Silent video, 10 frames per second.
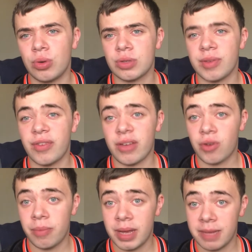Portsmouth have
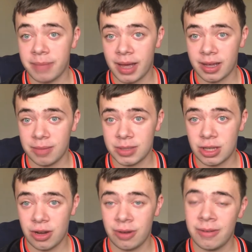got many backups,
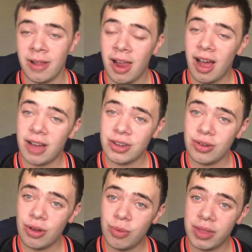so I
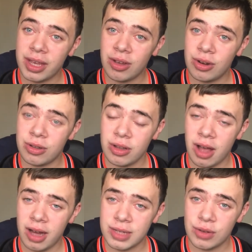don't know what
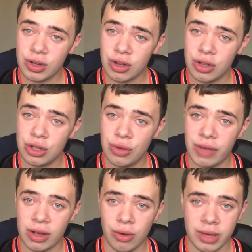Huddersfield are going to do with
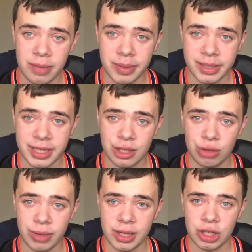their goalkeeping
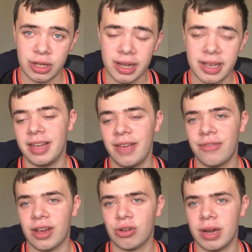situation. It's clear
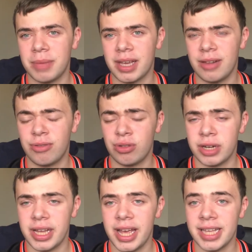that Craig
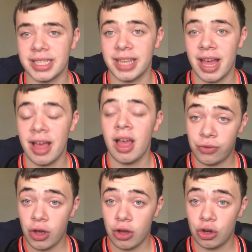McGillivray is their
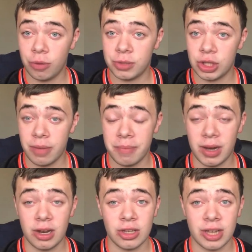preferred option,
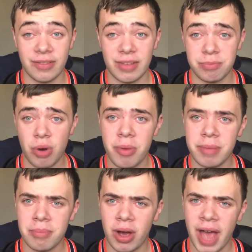but it looks like they
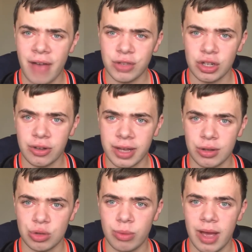probably might have to look
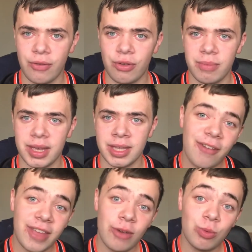elsewhere for me.
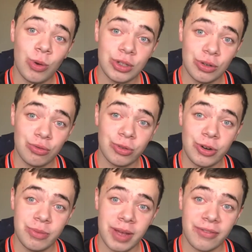Now, there was a
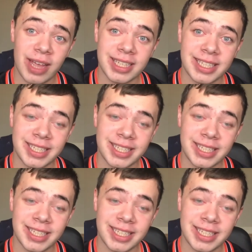rumour that